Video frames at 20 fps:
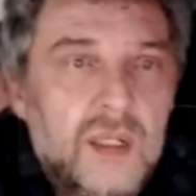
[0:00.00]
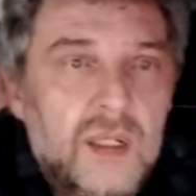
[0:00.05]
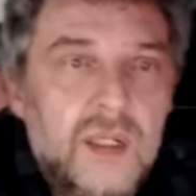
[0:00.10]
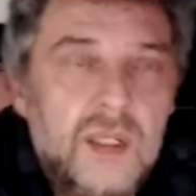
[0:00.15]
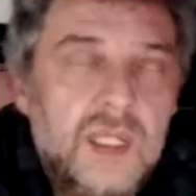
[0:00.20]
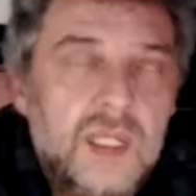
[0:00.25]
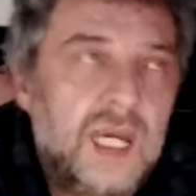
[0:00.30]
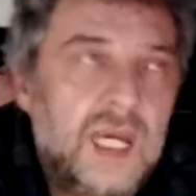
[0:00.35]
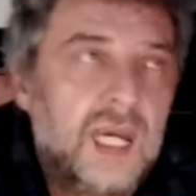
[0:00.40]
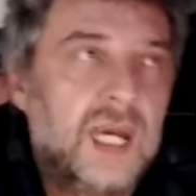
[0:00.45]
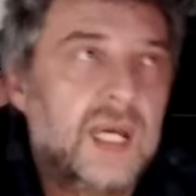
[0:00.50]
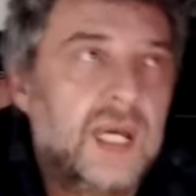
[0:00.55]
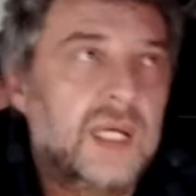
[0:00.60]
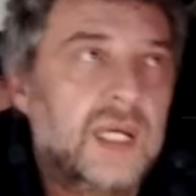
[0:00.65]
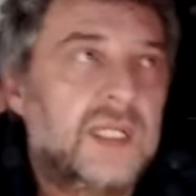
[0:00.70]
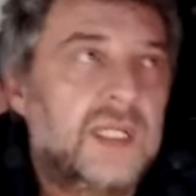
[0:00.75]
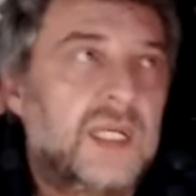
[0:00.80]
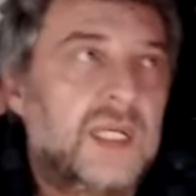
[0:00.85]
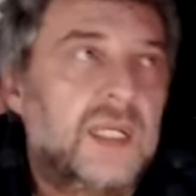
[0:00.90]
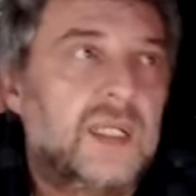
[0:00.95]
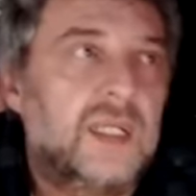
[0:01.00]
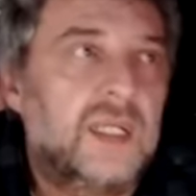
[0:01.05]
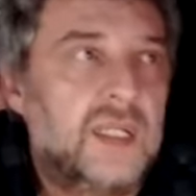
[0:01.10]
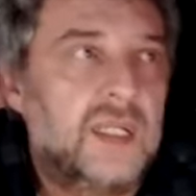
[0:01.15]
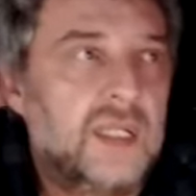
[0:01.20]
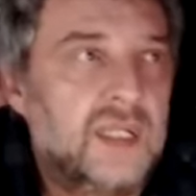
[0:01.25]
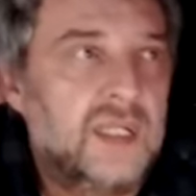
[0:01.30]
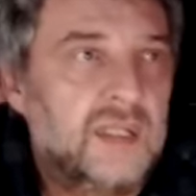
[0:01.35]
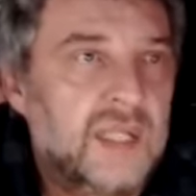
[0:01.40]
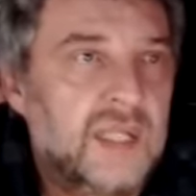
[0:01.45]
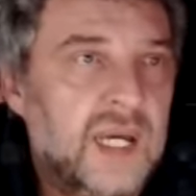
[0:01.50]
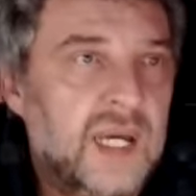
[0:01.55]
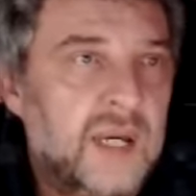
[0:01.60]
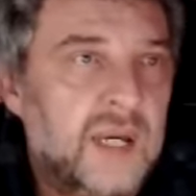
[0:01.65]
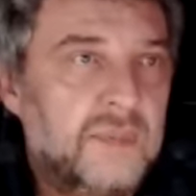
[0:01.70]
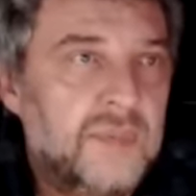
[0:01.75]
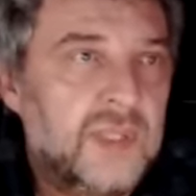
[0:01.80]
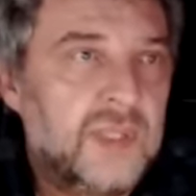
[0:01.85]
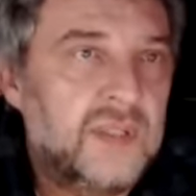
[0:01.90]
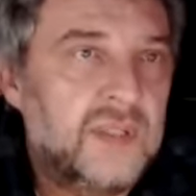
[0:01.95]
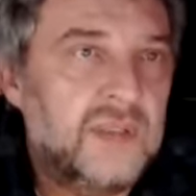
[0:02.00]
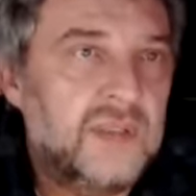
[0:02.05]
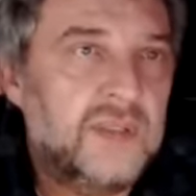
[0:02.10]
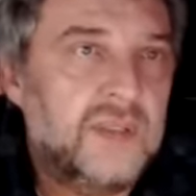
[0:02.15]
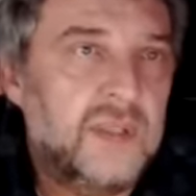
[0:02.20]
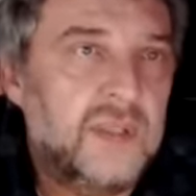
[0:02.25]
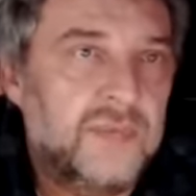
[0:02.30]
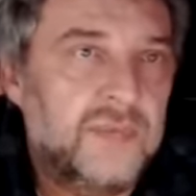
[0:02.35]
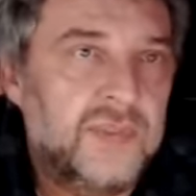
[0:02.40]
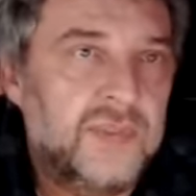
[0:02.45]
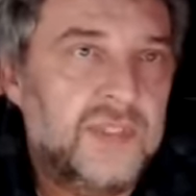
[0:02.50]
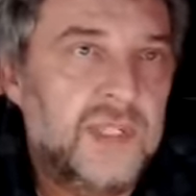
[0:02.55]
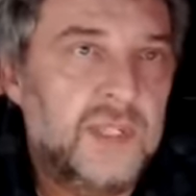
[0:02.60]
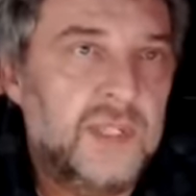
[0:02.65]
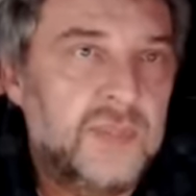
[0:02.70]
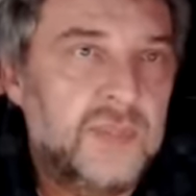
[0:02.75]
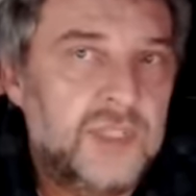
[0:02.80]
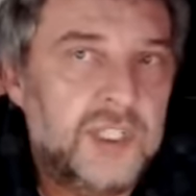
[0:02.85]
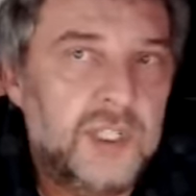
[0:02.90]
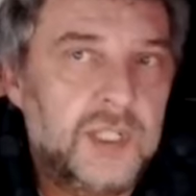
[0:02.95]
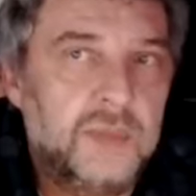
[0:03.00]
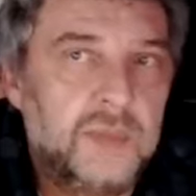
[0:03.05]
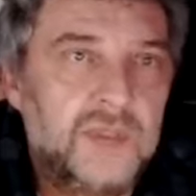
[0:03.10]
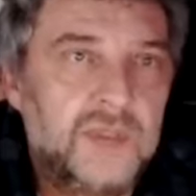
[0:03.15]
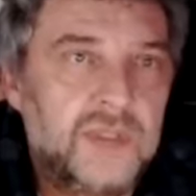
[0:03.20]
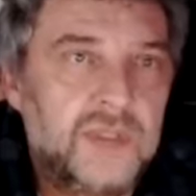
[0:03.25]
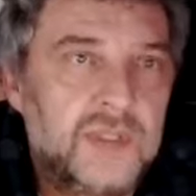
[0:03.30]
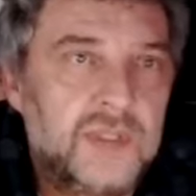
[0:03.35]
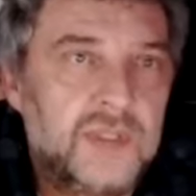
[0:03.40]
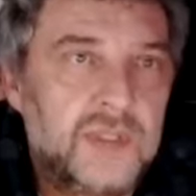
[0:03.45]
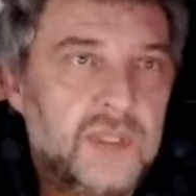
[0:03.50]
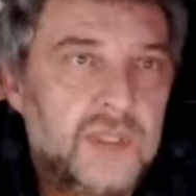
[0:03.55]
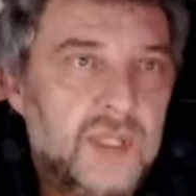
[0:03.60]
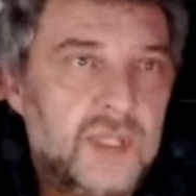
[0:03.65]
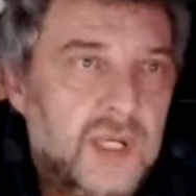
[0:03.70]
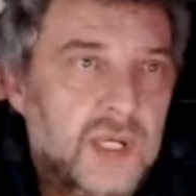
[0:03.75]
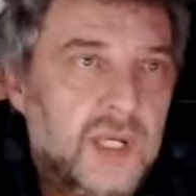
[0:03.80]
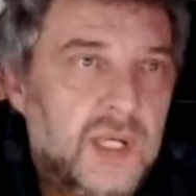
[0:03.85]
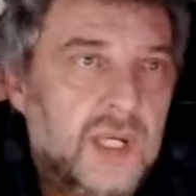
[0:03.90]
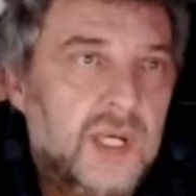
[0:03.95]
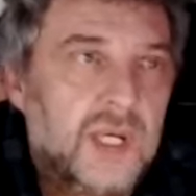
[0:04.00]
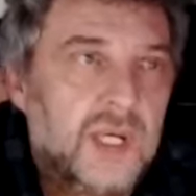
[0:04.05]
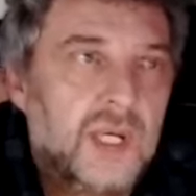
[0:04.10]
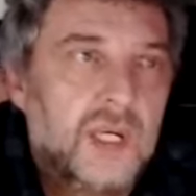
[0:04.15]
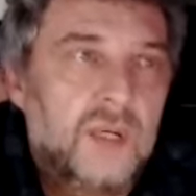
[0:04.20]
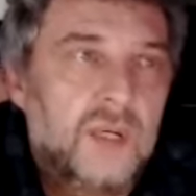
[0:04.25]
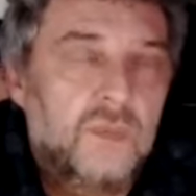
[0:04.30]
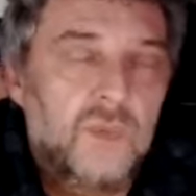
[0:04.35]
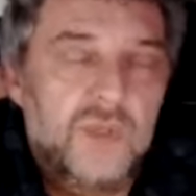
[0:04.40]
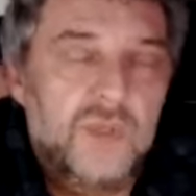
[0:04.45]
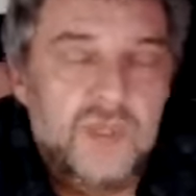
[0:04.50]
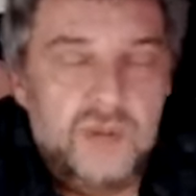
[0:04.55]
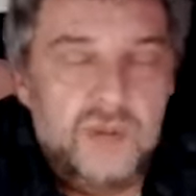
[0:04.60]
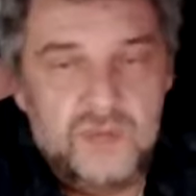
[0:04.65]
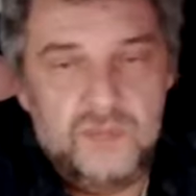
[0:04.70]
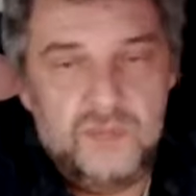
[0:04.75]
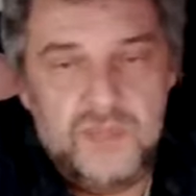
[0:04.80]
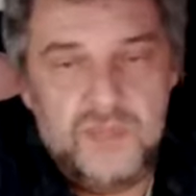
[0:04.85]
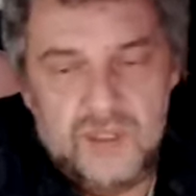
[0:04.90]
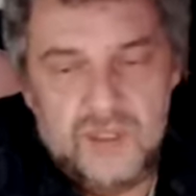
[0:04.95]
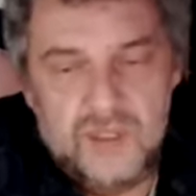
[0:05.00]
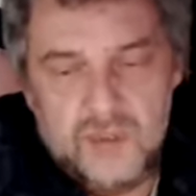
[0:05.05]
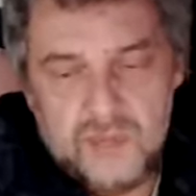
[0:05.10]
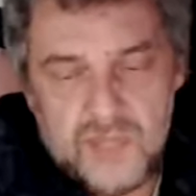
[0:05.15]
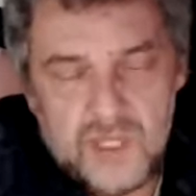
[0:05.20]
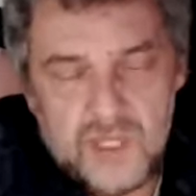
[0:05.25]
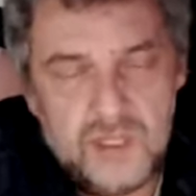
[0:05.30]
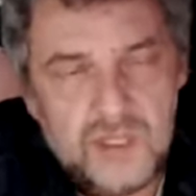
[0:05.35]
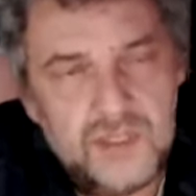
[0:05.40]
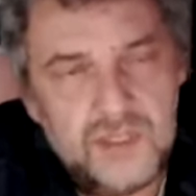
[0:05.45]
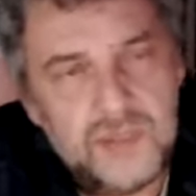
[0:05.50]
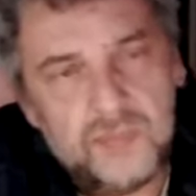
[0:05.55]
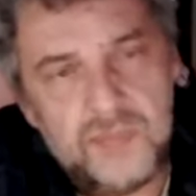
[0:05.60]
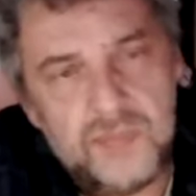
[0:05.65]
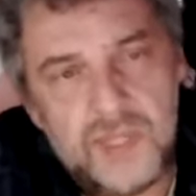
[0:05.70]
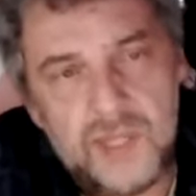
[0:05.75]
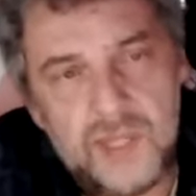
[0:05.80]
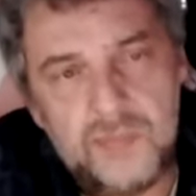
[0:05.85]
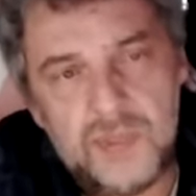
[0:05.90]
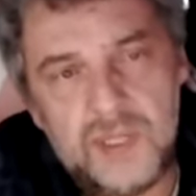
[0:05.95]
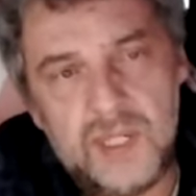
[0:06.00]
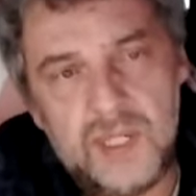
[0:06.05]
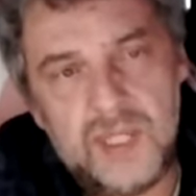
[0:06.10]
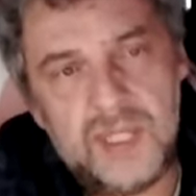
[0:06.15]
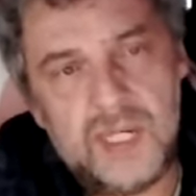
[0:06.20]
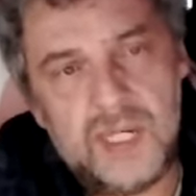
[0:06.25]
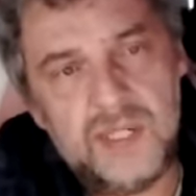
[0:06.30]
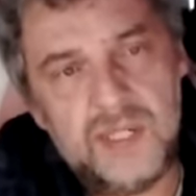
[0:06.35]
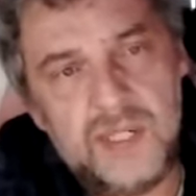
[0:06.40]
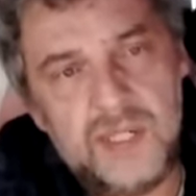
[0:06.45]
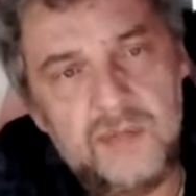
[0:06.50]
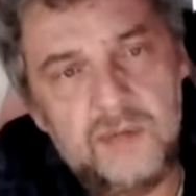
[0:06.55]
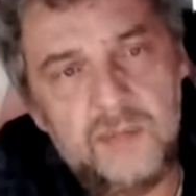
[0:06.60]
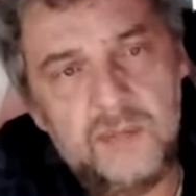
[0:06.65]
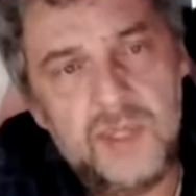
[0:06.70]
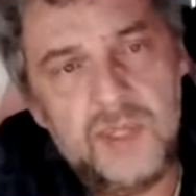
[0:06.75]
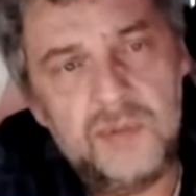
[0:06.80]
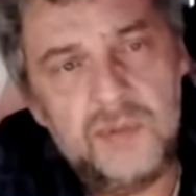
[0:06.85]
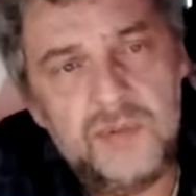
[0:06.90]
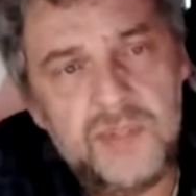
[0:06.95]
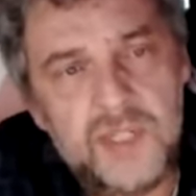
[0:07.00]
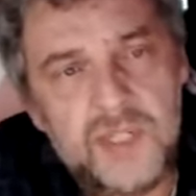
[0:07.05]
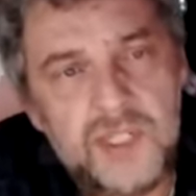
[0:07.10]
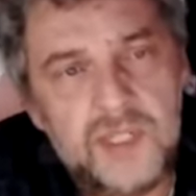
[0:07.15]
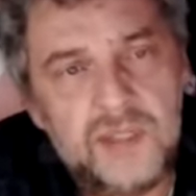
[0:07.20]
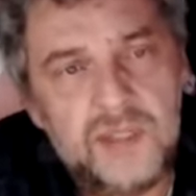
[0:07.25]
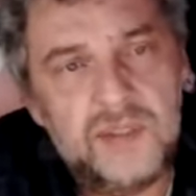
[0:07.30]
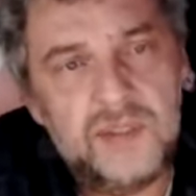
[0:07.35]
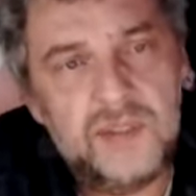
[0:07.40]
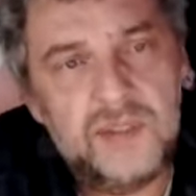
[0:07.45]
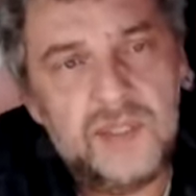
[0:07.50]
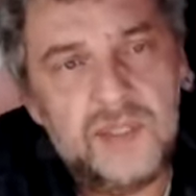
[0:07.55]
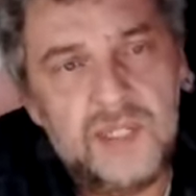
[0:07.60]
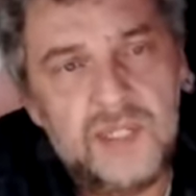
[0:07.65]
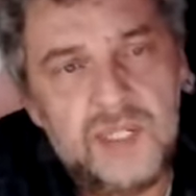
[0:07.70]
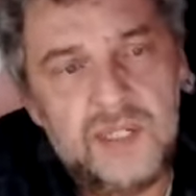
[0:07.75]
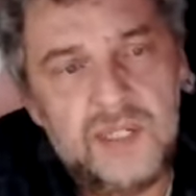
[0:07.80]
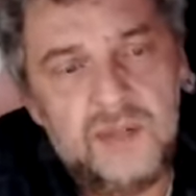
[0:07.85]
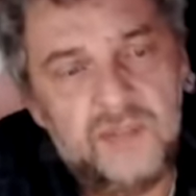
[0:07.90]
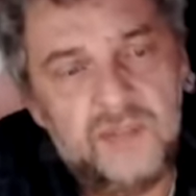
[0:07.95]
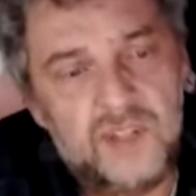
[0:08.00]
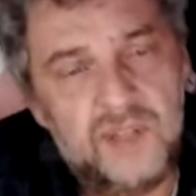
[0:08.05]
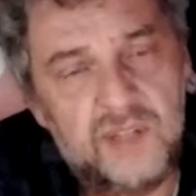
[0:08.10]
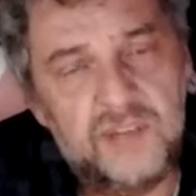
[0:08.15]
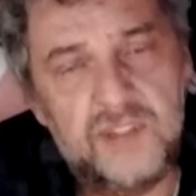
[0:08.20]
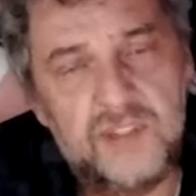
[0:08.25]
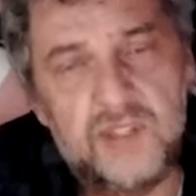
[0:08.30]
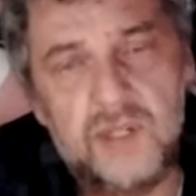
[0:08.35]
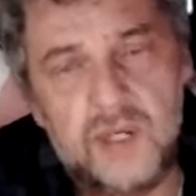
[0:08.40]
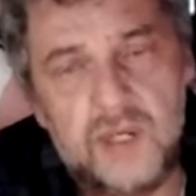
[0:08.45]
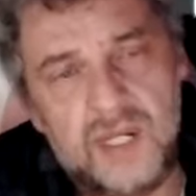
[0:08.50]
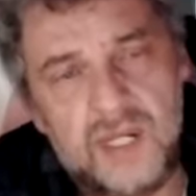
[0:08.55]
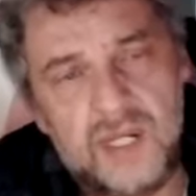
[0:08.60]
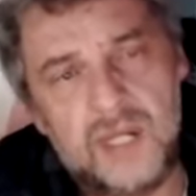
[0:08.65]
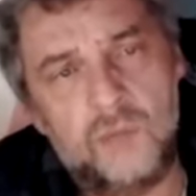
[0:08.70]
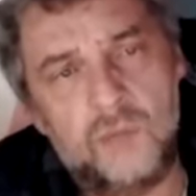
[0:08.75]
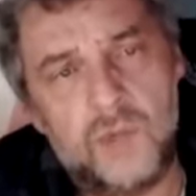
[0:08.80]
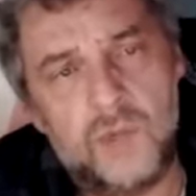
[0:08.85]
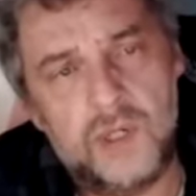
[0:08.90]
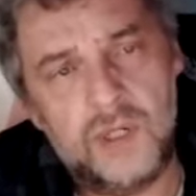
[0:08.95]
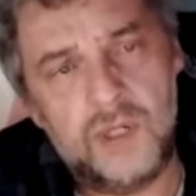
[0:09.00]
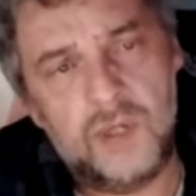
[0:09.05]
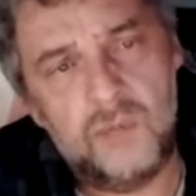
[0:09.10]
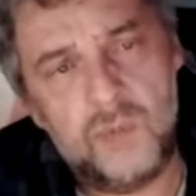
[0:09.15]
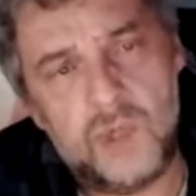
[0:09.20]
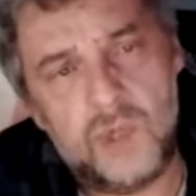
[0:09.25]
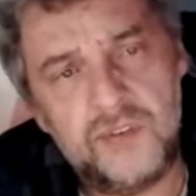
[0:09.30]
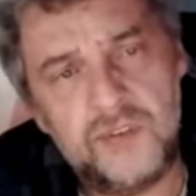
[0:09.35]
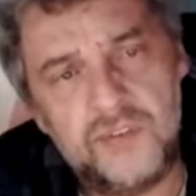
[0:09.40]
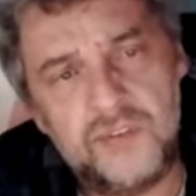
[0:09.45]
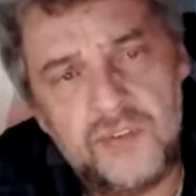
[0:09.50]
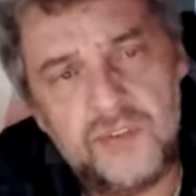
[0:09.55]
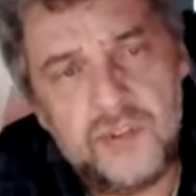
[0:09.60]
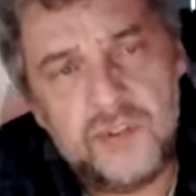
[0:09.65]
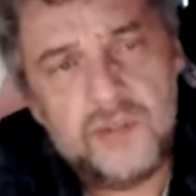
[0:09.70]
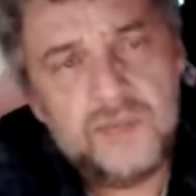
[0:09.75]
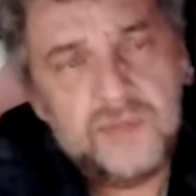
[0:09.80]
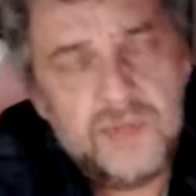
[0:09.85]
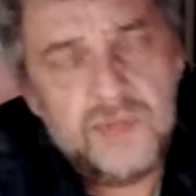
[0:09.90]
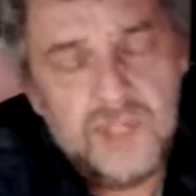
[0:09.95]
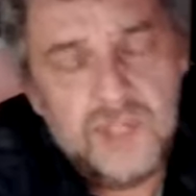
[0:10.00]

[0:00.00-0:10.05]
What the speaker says: Yeah, because obviously the shoots with the, you know, models and people like that, and even musicians, it involves a lot of like one-on-one stuff.